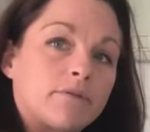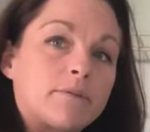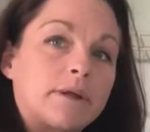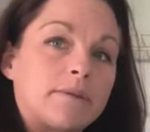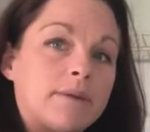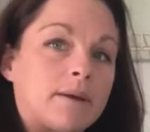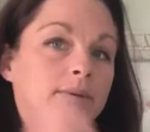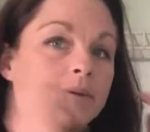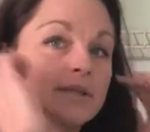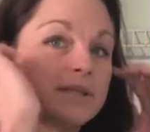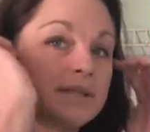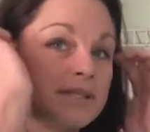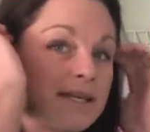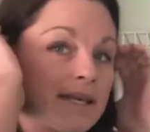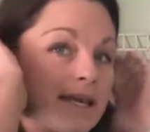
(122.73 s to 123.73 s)
for me to be able to
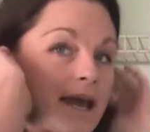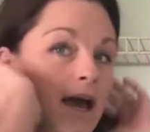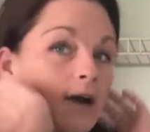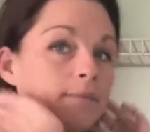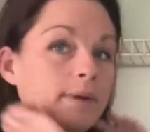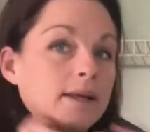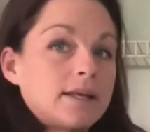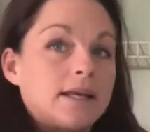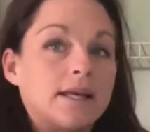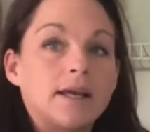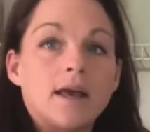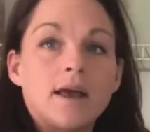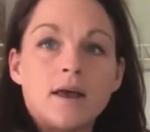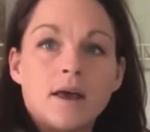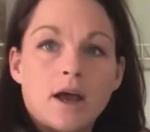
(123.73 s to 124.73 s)
see how
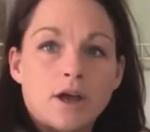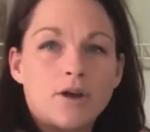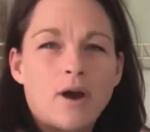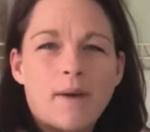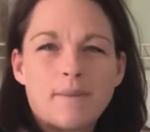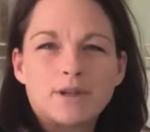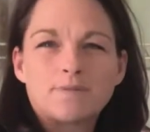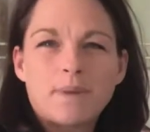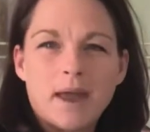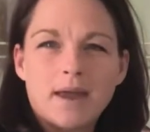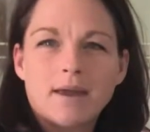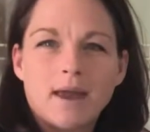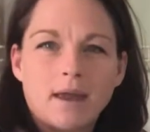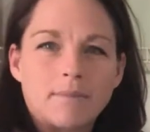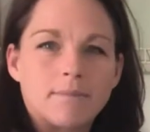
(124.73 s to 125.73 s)
much
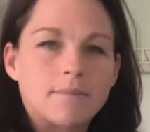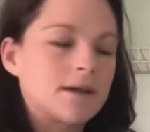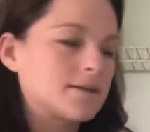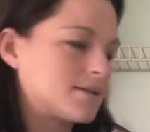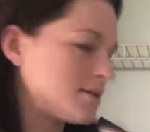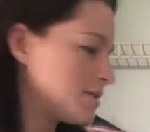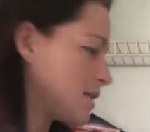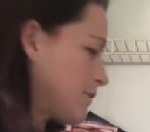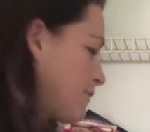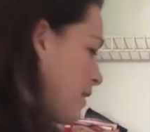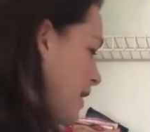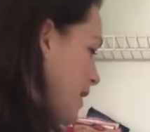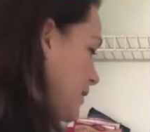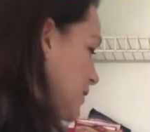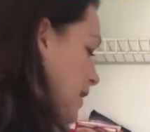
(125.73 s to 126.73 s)
pancake mix and stuff I
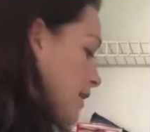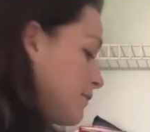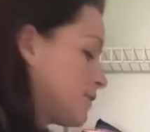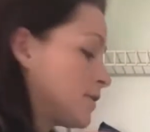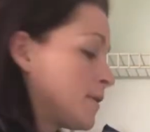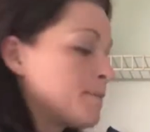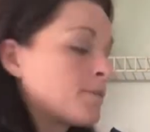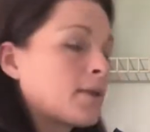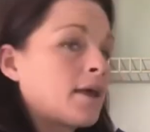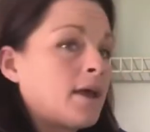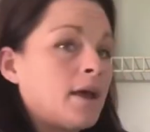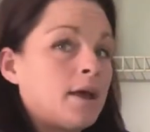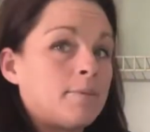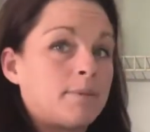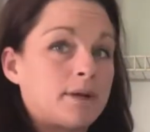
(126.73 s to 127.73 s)
had left.
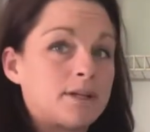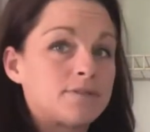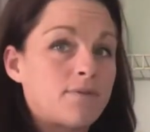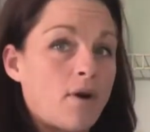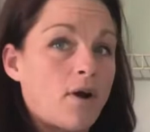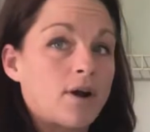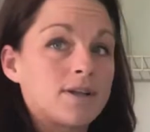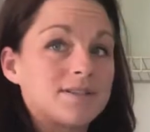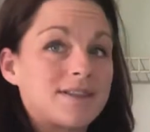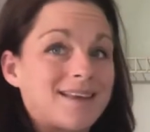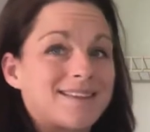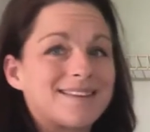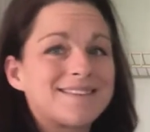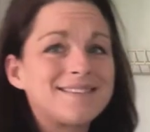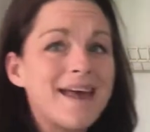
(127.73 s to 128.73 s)
But as far as
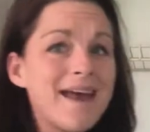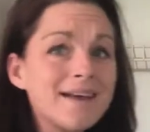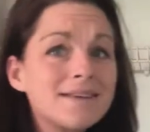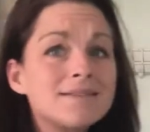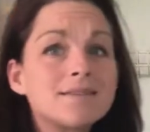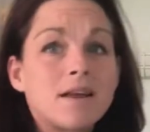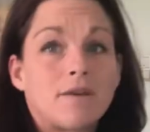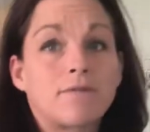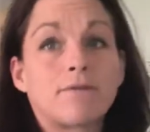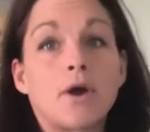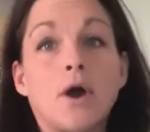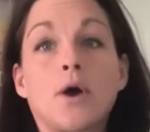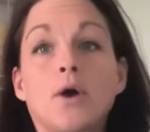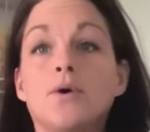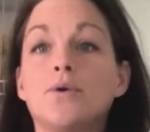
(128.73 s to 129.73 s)
like the snack stuff
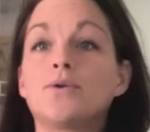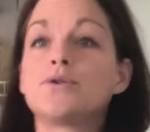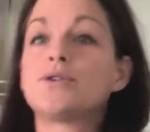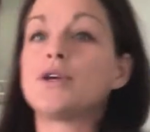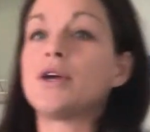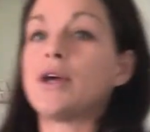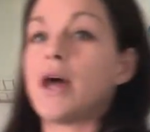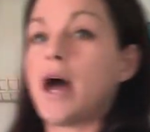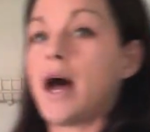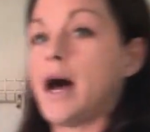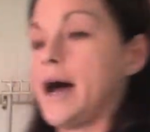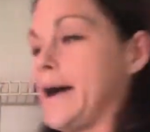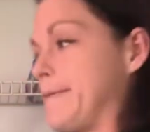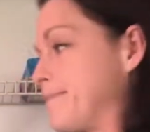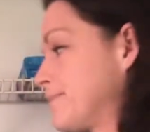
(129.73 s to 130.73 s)
goes,
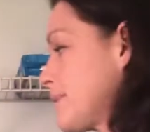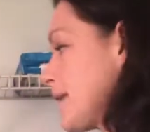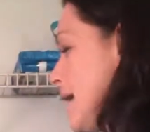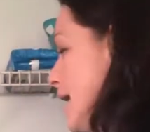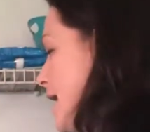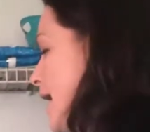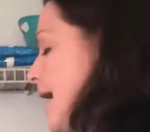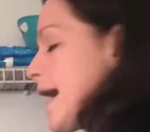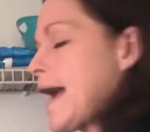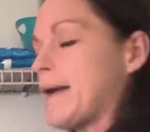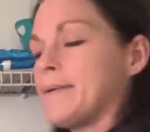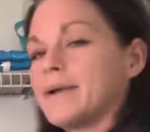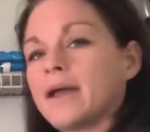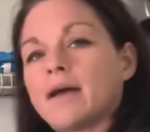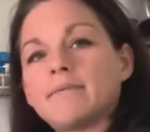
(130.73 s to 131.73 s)
I
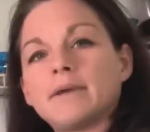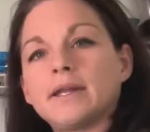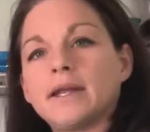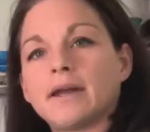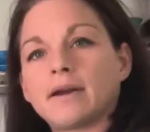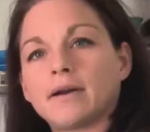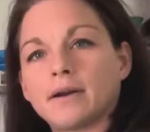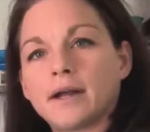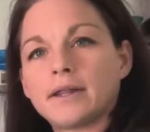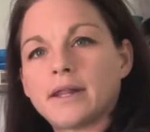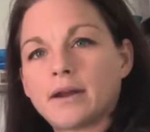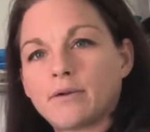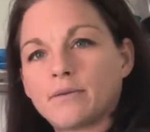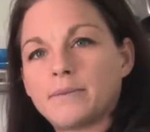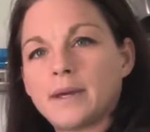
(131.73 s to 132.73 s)
would come in here and
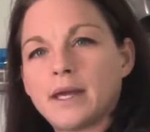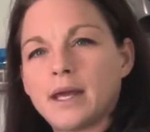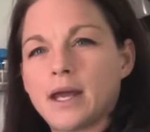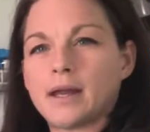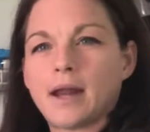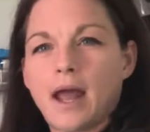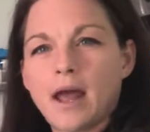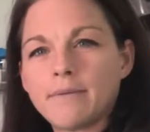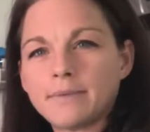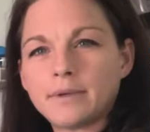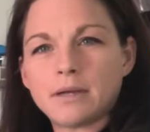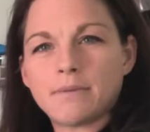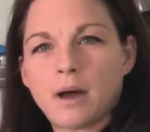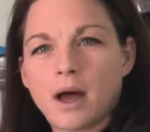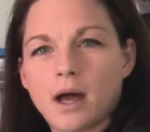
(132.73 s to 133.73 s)
there would be an
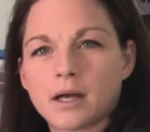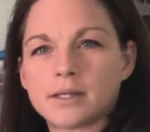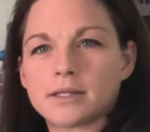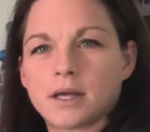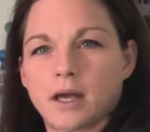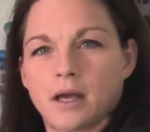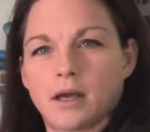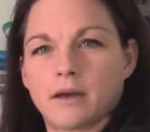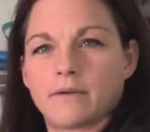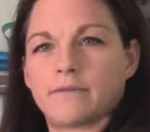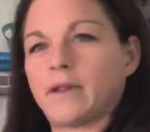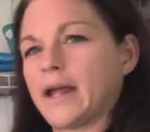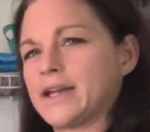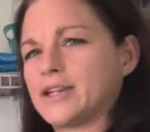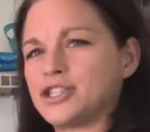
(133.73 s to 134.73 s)
empty box
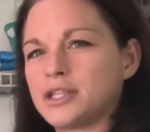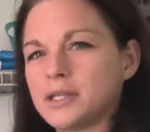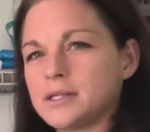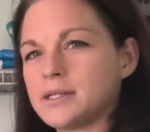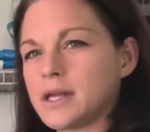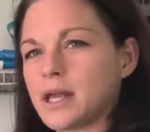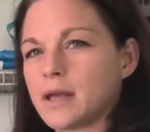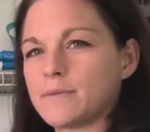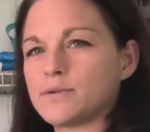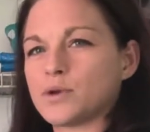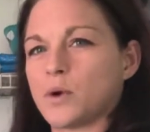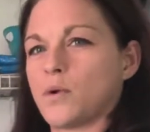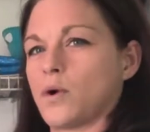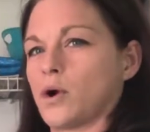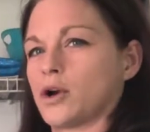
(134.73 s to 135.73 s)
of like cheese nips
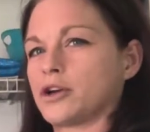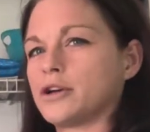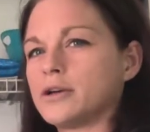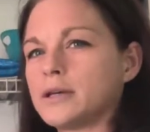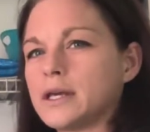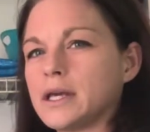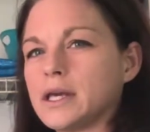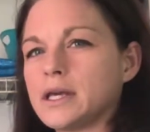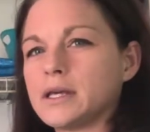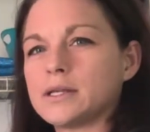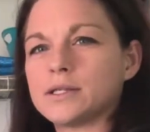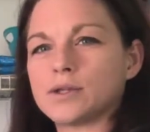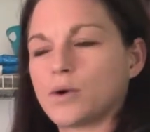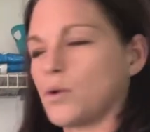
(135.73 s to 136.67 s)
or cookies,